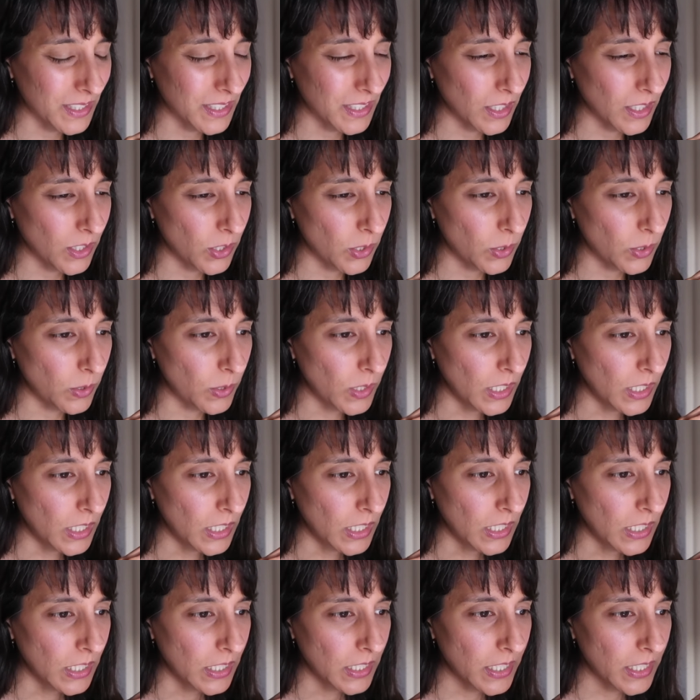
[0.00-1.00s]
So
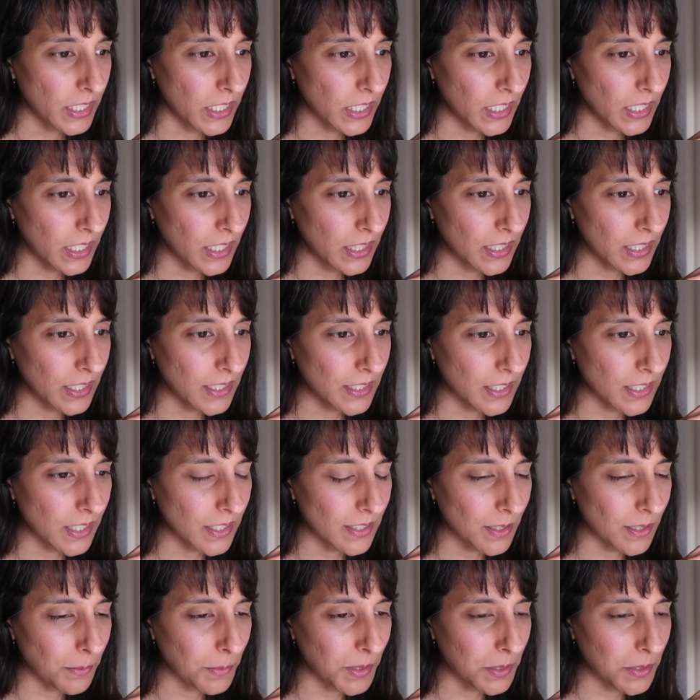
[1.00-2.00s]
yeah, these
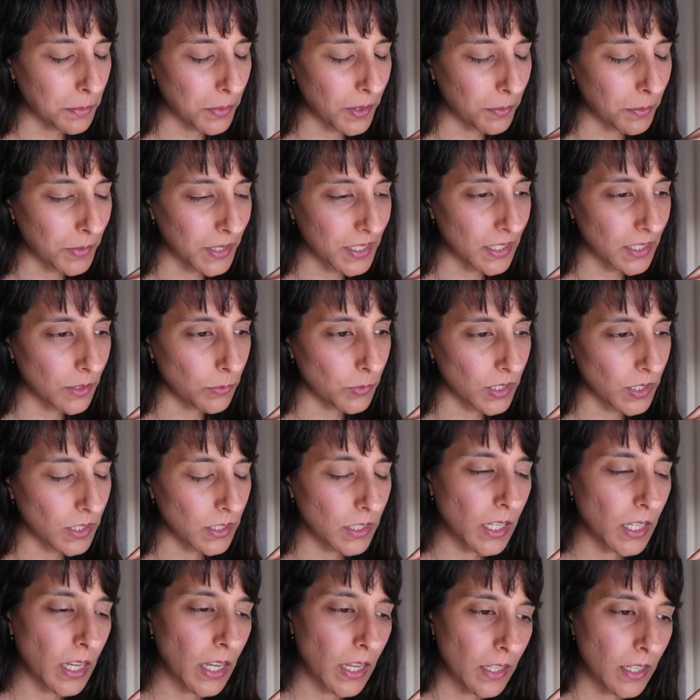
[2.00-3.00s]
days I'm experimenting
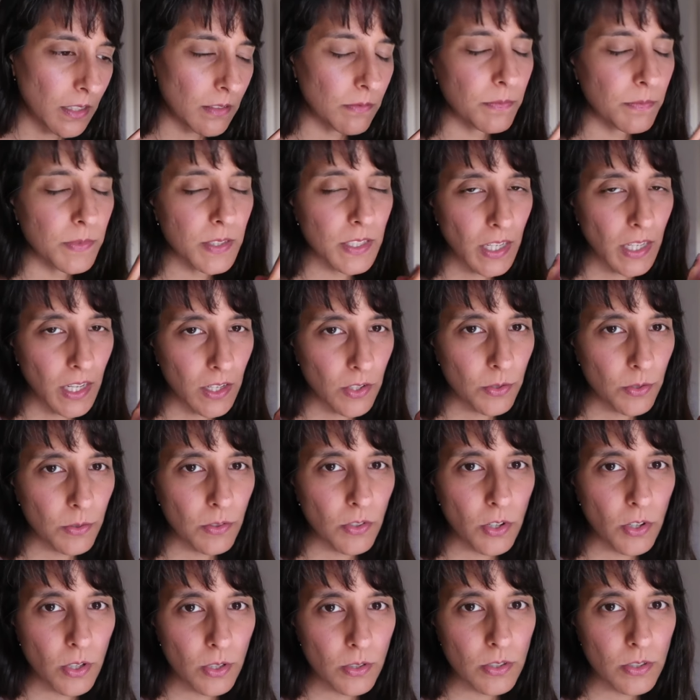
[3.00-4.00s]
with, okay,
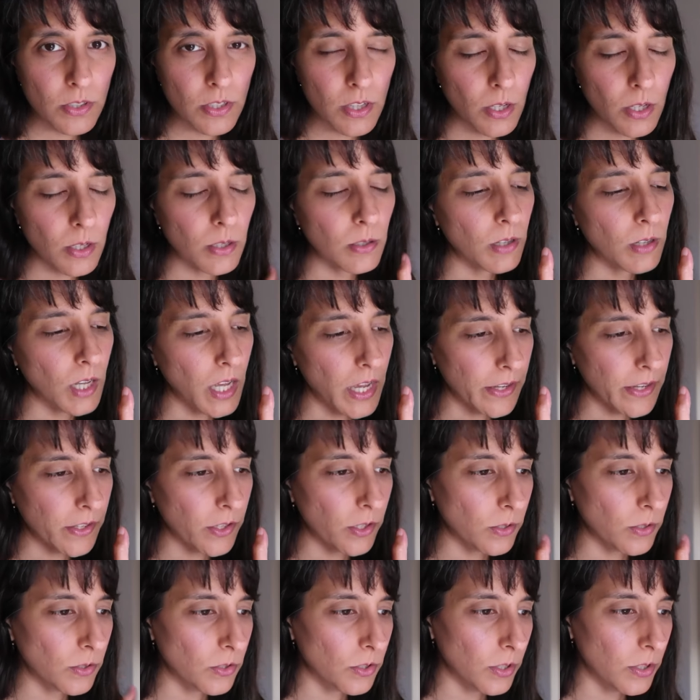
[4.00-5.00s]
Saturn goes slow, I
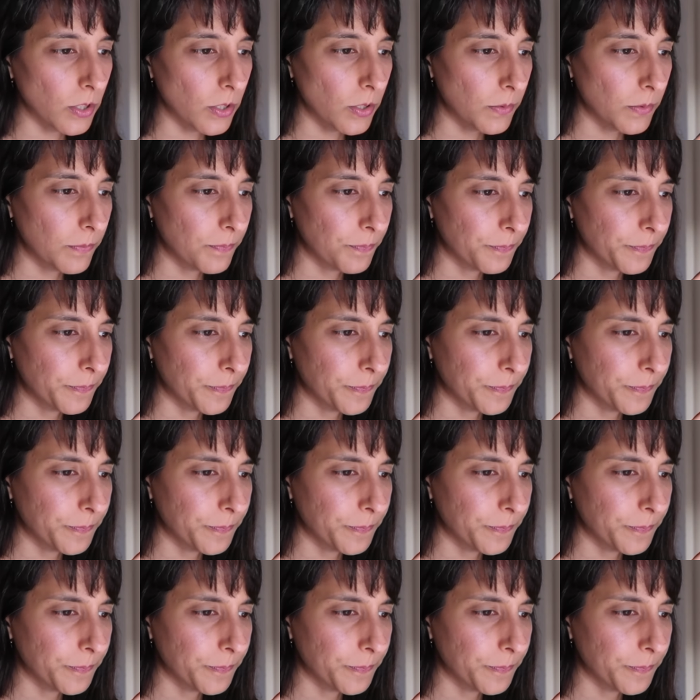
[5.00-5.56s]
go slow.